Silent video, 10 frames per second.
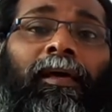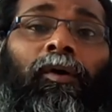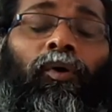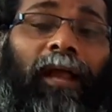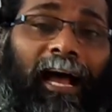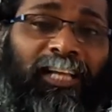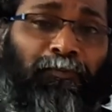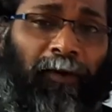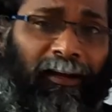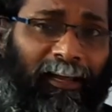or as
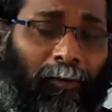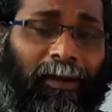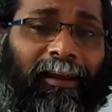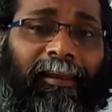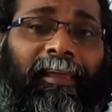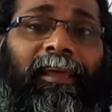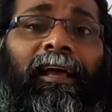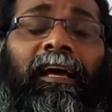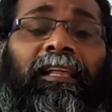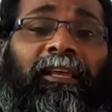per double entry,
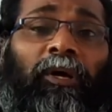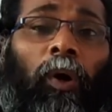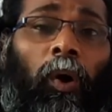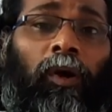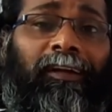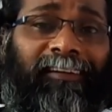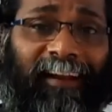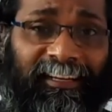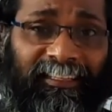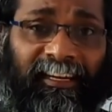the whole
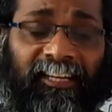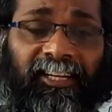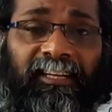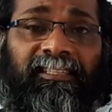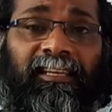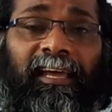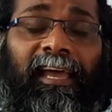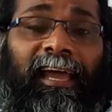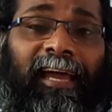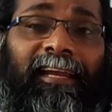transactions
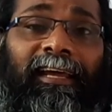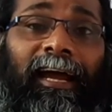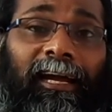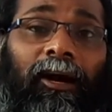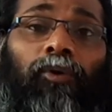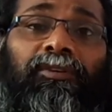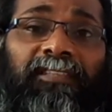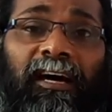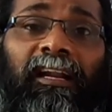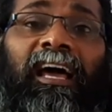and accounts
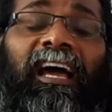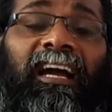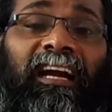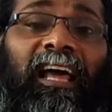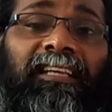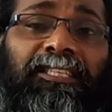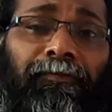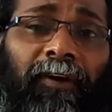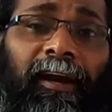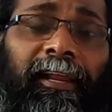are
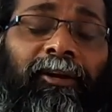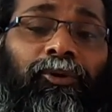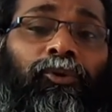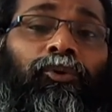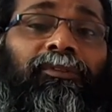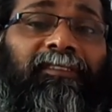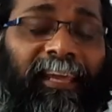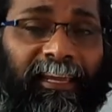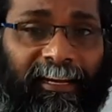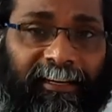classified into three
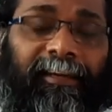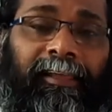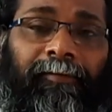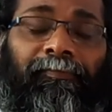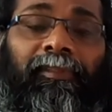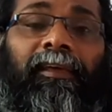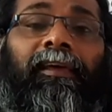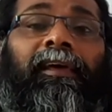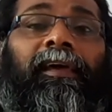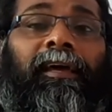categories.
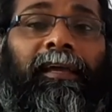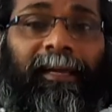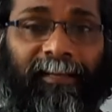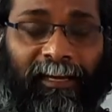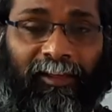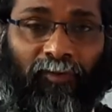Category